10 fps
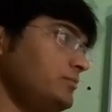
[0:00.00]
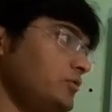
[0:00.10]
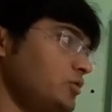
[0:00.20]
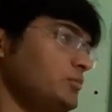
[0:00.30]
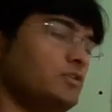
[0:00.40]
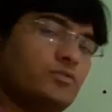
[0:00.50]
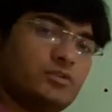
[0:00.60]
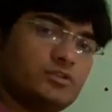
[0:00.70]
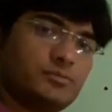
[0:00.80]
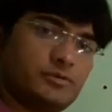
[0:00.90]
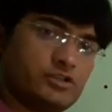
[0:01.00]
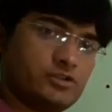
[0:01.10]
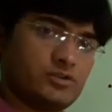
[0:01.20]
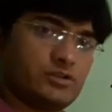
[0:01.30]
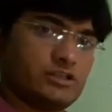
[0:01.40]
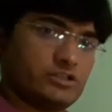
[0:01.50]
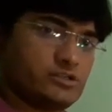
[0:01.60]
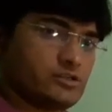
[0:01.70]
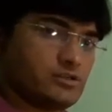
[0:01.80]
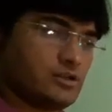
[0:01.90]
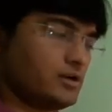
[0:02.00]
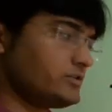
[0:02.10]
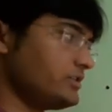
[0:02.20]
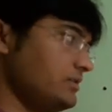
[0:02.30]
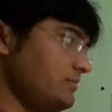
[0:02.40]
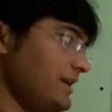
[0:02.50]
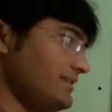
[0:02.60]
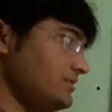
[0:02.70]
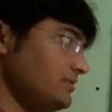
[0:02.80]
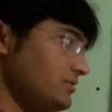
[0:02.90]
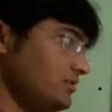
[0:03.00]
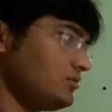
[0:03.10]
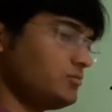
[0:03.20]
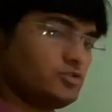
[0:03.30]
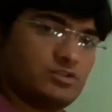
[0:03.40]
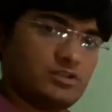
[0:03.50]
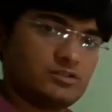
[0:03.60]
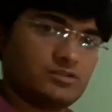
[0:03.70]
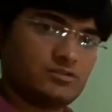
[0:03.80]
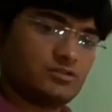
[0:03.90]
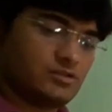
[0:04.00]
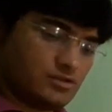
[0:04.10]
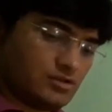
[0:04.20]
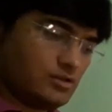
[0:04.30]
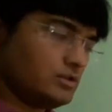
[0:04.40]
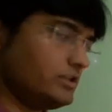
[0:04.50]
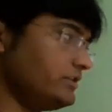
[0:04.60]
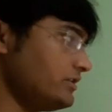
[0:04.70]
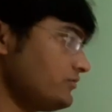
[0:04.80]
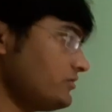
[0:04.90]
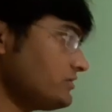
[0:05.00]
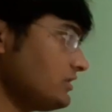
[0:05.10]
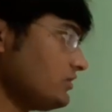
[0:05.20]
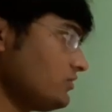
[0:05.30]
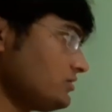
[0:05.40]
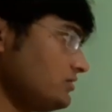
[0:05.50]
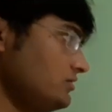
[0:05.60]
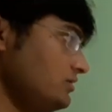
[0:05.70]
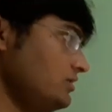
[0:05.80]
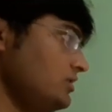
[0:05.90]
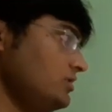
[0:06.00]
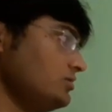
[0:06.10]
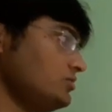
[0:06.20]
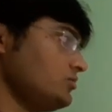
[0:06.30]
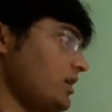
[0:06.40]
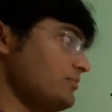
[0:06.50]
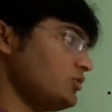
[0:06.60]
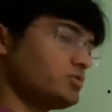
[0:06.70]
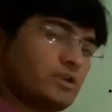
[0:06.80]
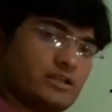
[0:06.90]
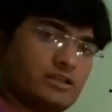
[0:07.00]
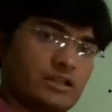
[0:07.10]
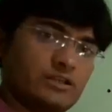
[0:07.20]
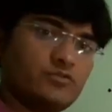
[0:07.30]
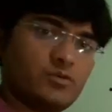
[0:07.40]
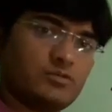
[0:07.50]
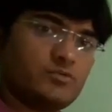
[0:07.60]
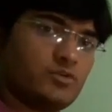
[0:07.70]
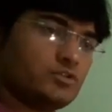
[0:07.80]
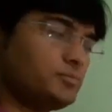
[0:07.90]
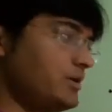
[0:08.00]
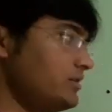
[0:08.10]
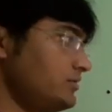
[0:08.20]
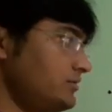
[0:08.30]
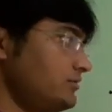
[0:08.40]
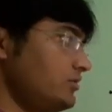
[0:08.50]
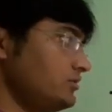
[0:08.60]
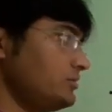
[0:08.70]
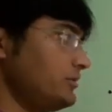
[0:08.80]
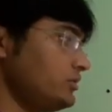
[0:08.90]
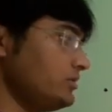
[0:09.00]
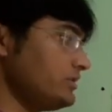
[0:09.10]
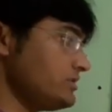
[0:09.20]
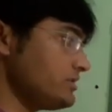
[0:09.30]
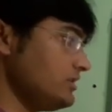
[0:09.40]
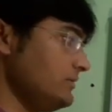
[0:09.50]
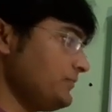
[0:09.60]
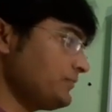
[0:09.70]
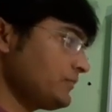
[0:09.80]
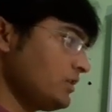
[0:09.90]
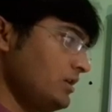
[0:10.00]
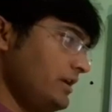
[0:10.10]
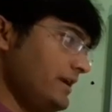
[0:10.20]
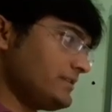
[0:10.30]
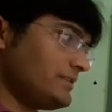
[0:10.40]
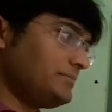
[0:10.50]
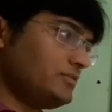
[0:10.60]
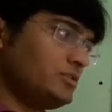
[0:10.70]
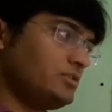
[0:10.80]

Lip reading: formula for the particular integral are same as in the homogeneous linear differential equation. So I am not writing any formula for the particular integral, except